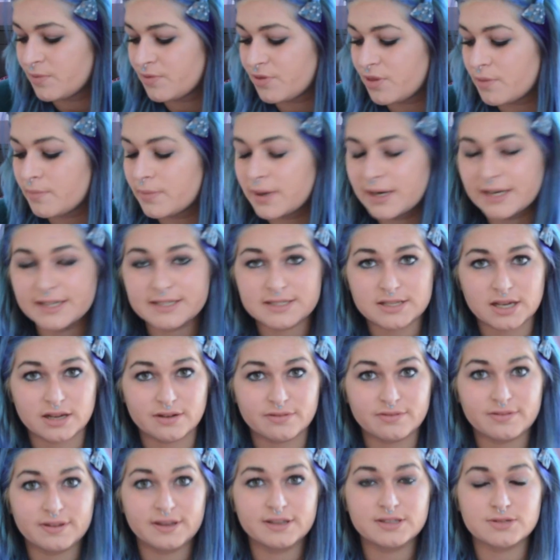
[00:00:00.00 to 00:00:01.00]
with the money
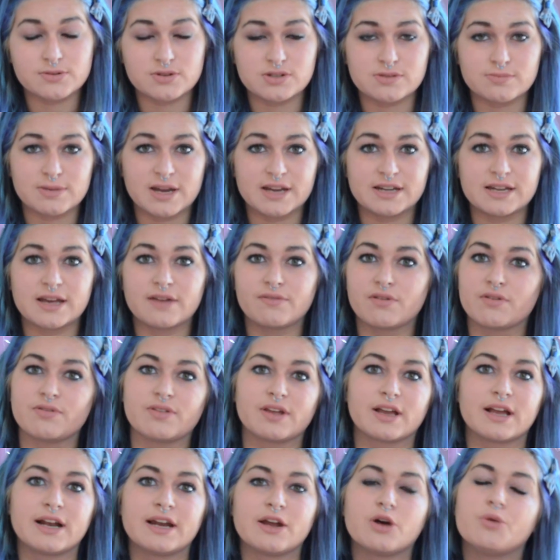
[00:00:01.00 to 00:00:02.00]
side of things, which made
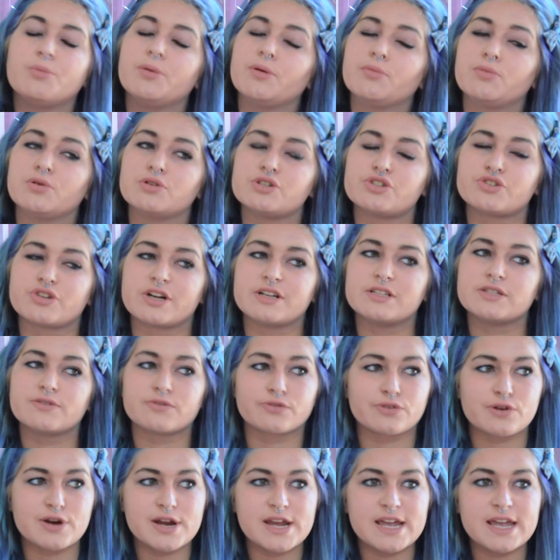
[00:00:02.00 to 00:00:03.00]
everything a little bit more
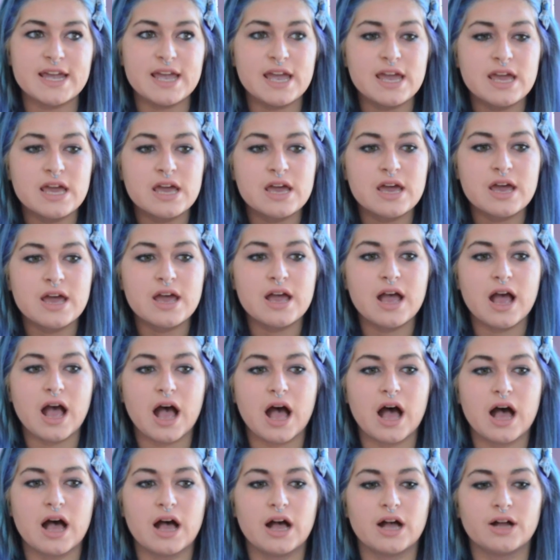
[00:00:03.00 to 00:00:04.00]
stress-free,
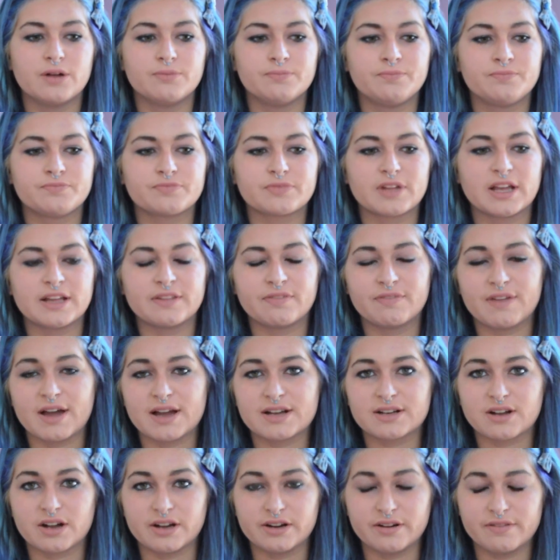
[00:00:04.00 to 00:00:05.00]
and
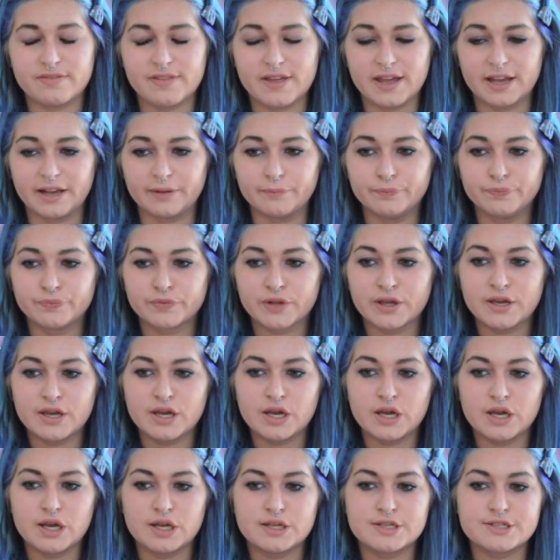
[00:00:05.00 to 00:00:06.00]
that kind of thing.
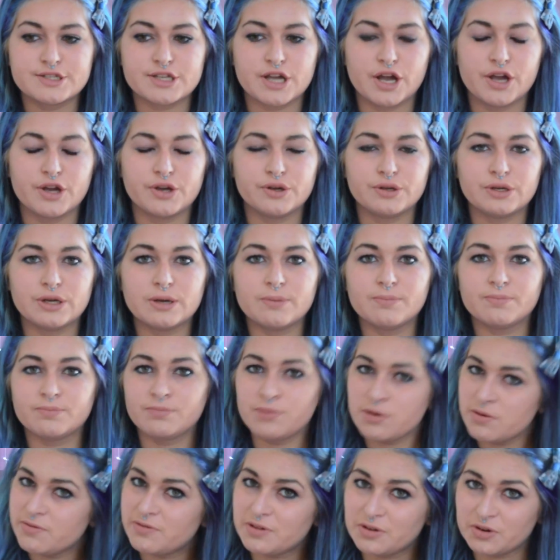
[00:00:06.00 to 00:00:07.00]
So
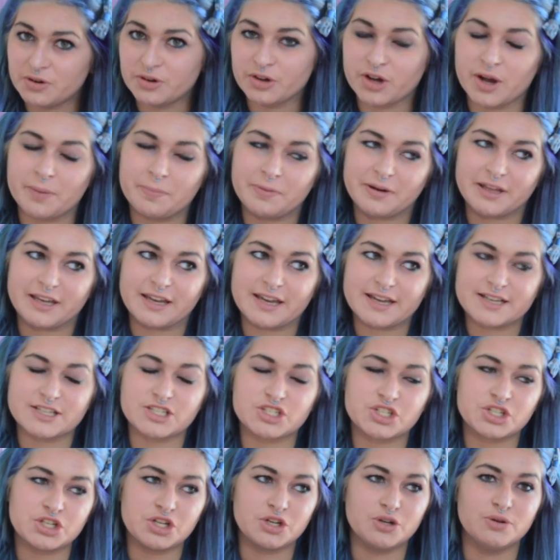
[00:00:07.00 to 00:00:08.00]
moving on a couple of
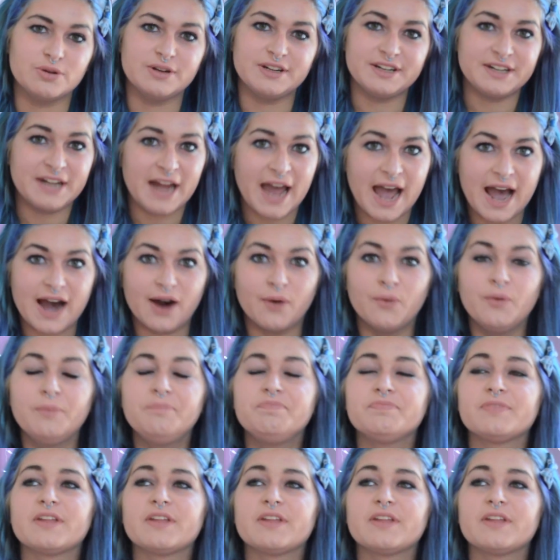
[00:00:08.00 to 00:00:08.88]
years to now,